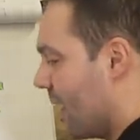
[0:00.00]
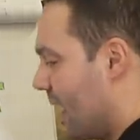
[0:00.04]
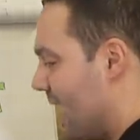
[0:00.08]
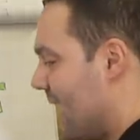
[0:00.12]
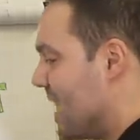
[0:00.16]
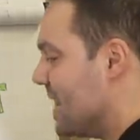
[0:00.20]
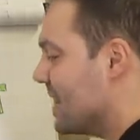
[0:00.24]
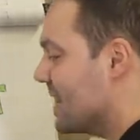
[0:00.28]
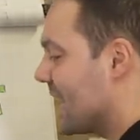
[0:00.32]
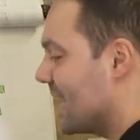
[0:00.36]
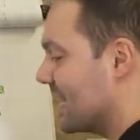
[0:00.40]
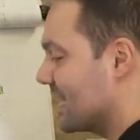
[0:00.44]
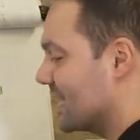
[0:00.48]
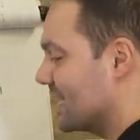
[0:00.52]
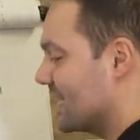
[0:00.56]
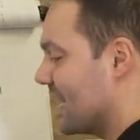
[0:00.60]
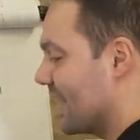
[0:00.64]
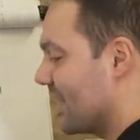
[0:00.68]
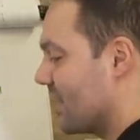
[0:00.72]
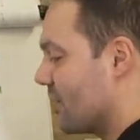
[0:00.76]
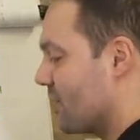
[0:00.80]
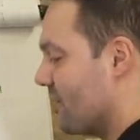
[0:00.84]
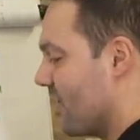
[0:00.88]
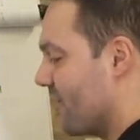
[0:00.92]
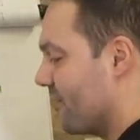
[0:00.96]
In that
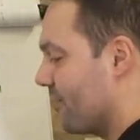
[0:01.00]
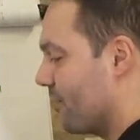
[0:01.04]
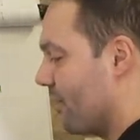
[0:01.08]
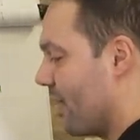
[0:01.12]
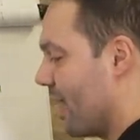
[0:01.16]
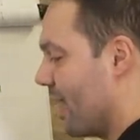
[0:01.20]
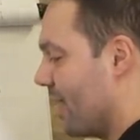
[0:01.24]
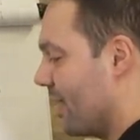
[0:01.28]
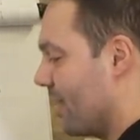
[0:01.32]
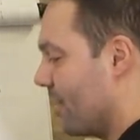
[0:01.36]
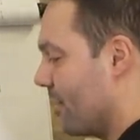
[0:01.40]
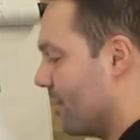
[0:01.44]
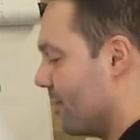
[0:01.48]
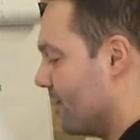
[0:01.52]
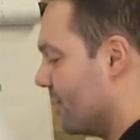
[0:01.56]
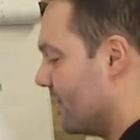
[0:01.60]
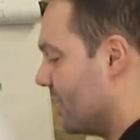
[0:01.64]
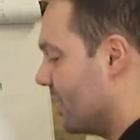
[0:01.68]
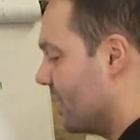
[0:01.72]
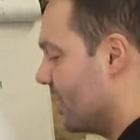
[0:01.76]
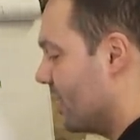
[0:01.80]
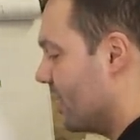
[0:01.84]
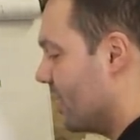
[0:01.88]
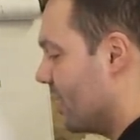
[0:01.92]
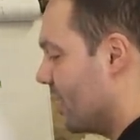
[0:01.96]
second referendum,
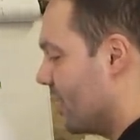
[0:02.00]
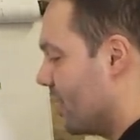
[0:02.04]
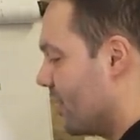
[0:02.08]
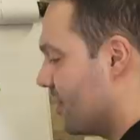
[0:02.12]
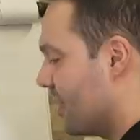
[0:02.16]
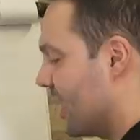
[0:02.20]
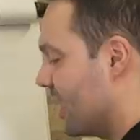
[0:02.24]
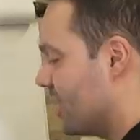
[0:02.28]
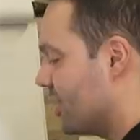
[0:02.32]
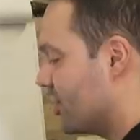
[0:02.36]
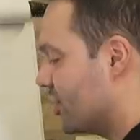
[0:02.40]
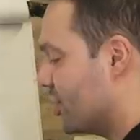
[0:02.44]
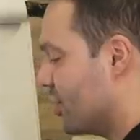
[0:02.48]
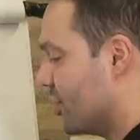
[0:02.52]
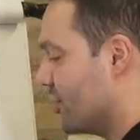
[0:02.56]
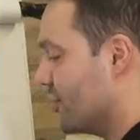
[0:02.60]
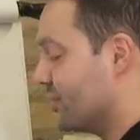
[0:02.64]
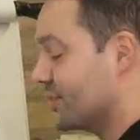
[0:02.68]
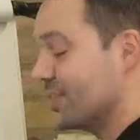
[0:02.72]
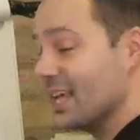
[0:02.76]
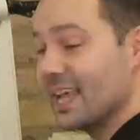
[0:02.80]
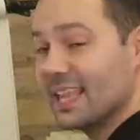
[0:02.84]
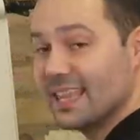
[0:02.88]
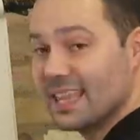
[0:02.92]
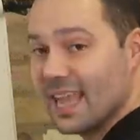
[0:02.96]
they
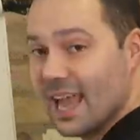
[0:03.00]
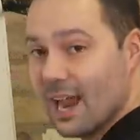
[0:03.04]
choose, in